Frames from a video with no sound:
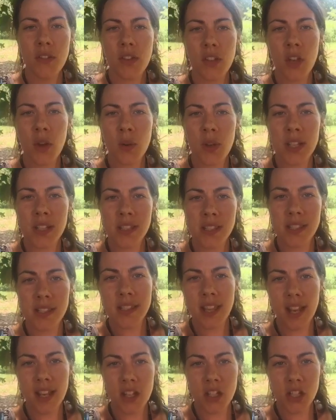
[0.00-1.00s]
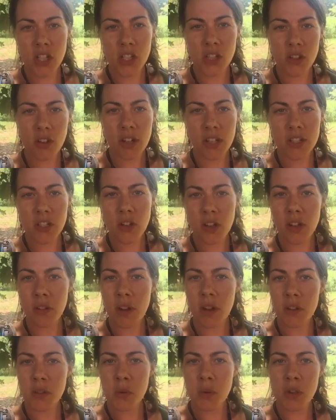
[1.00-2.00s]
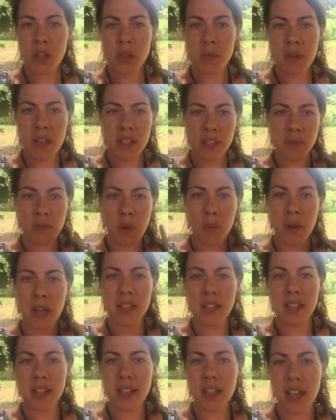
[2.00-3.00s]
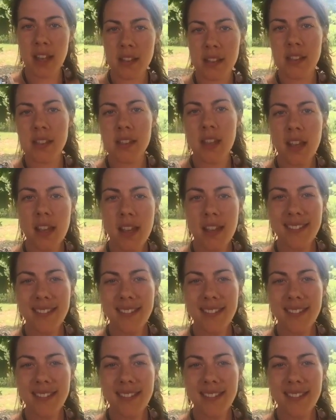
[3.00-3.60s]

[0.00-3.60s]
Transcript: If you notice, the second she started turning around towards me is the moment I said yes.